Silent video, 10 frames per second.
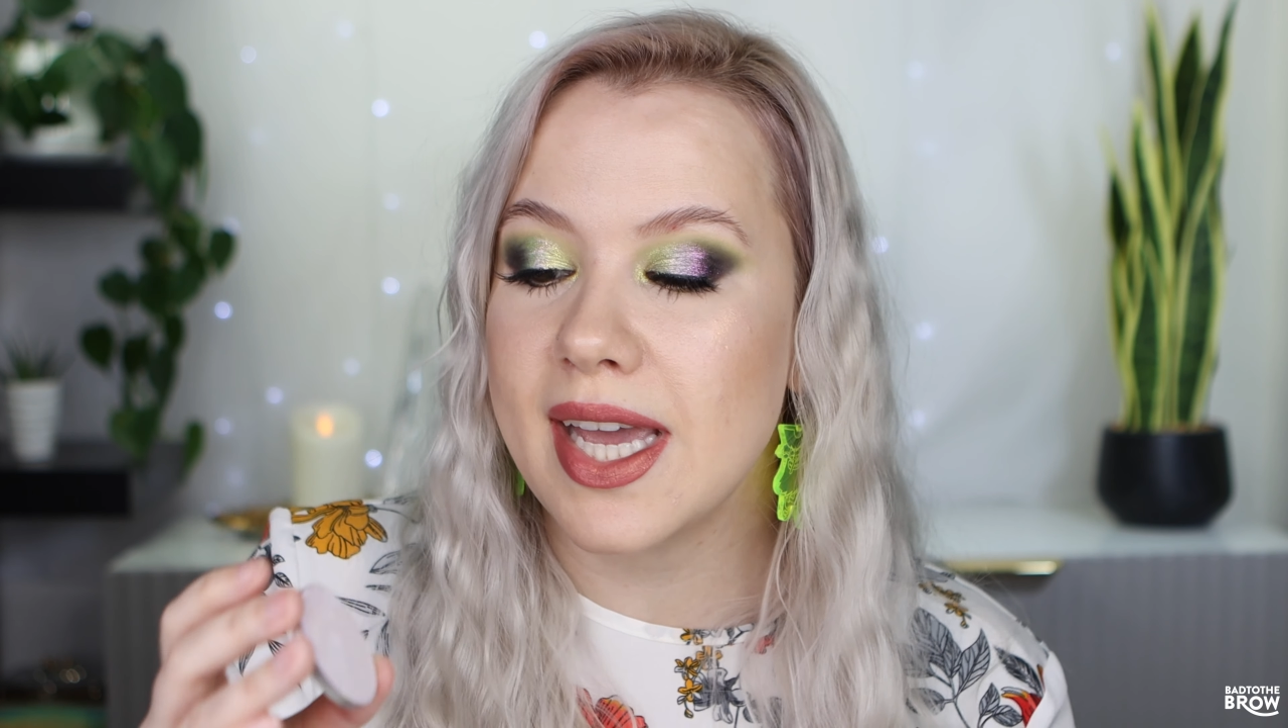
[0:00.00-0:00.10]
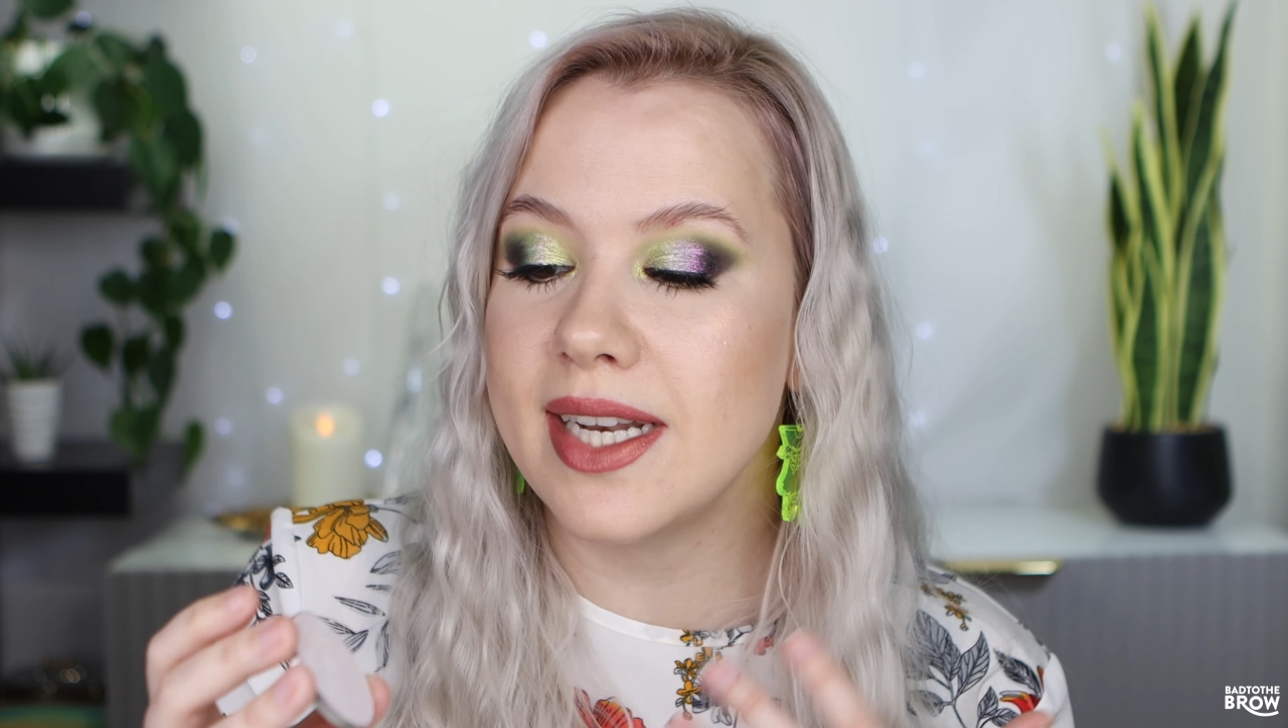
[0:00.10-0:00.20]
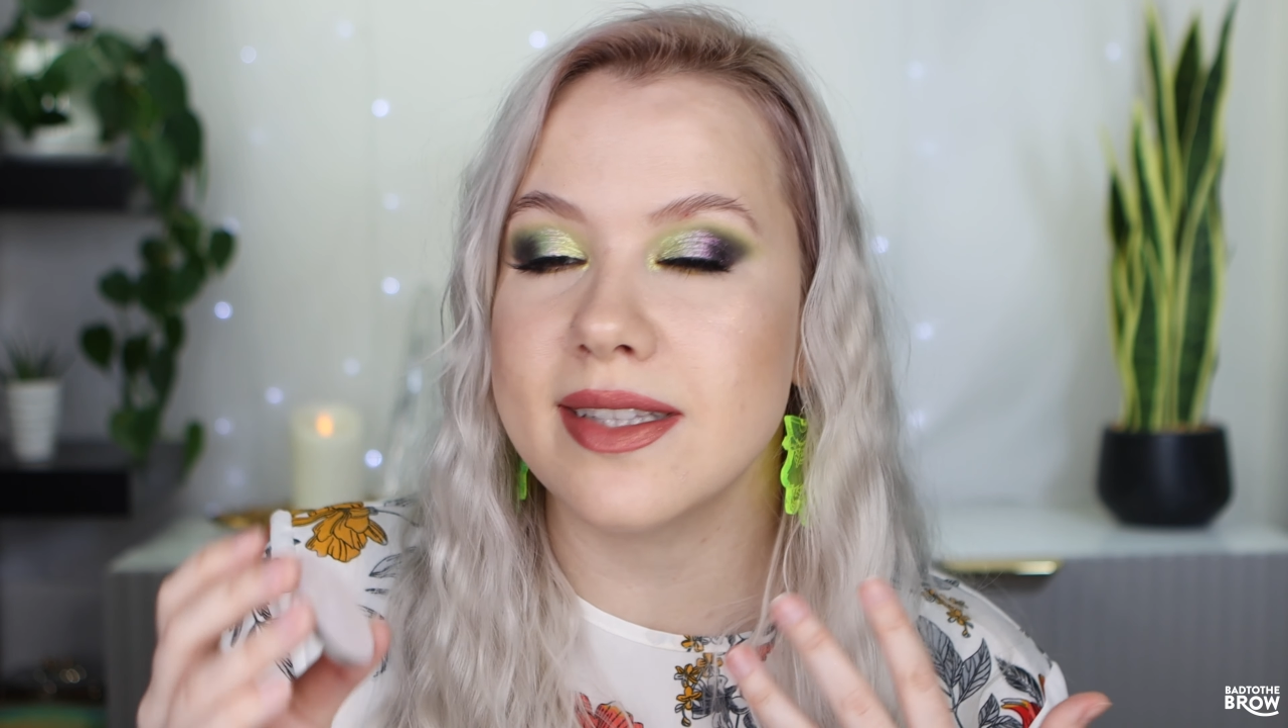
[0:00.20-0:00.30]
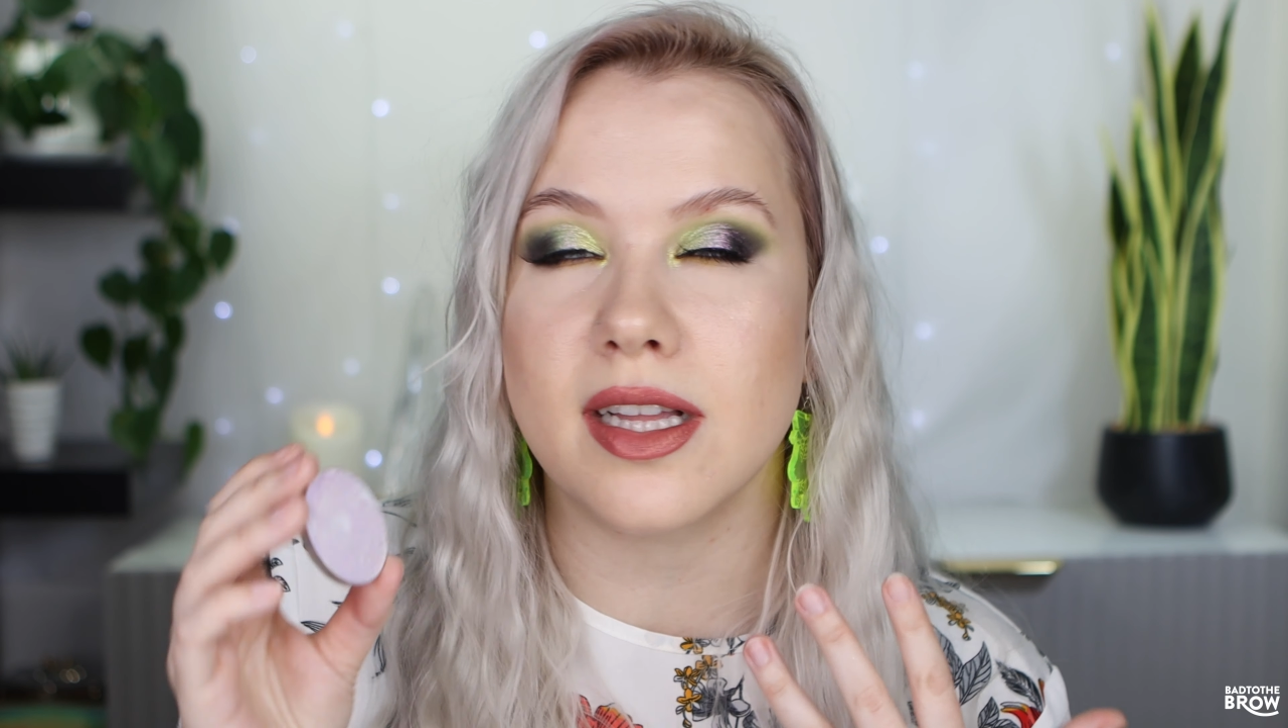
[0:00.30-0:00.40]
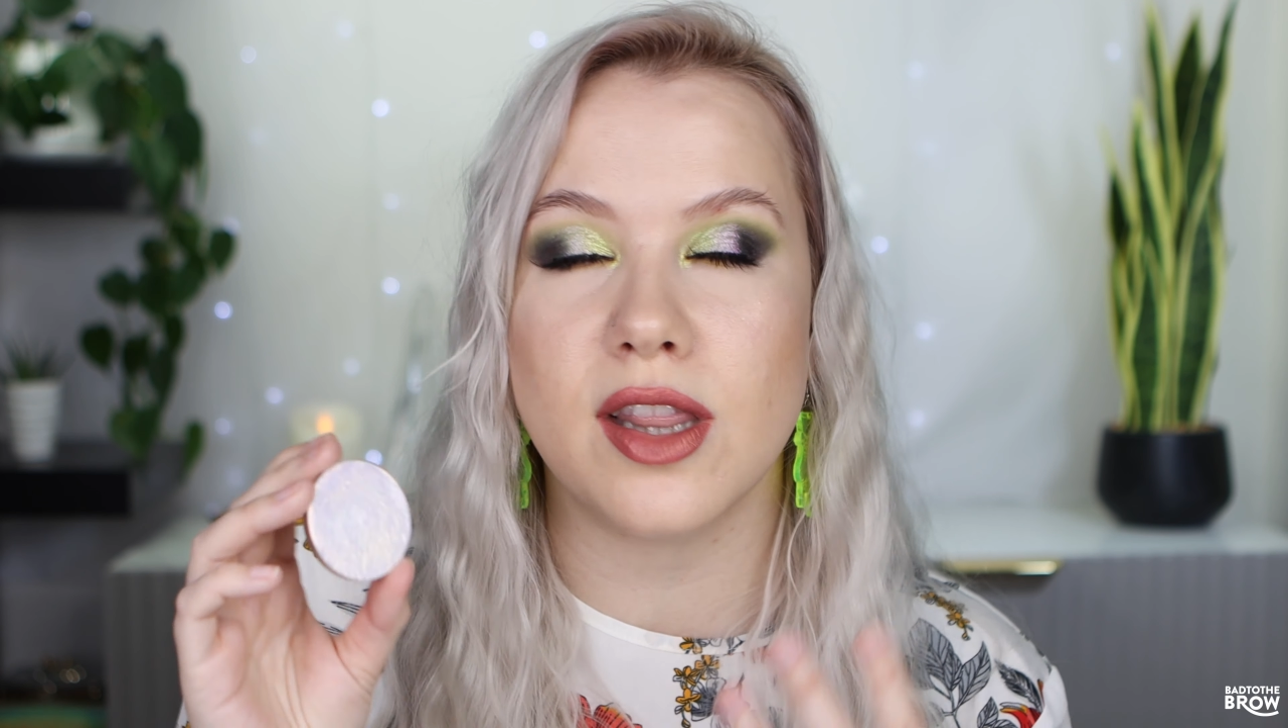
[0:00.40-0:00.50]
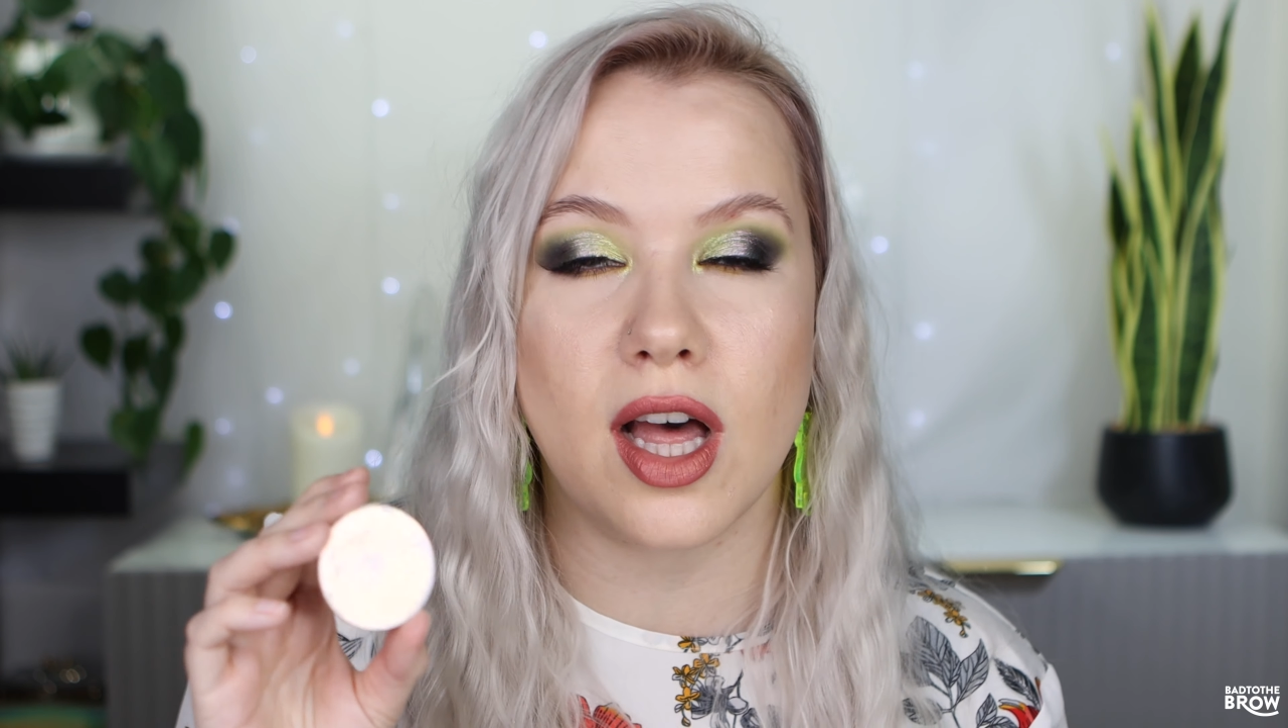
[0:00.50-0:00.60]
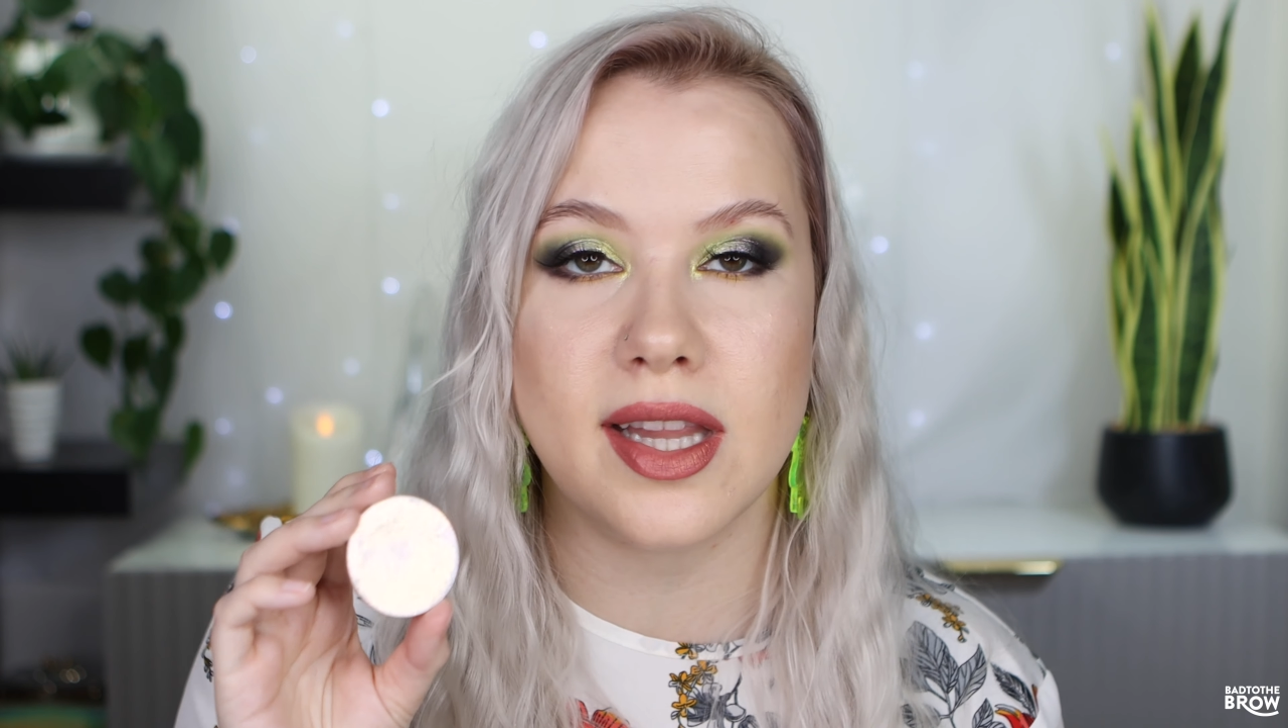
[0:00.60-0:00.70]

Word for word: It is a lot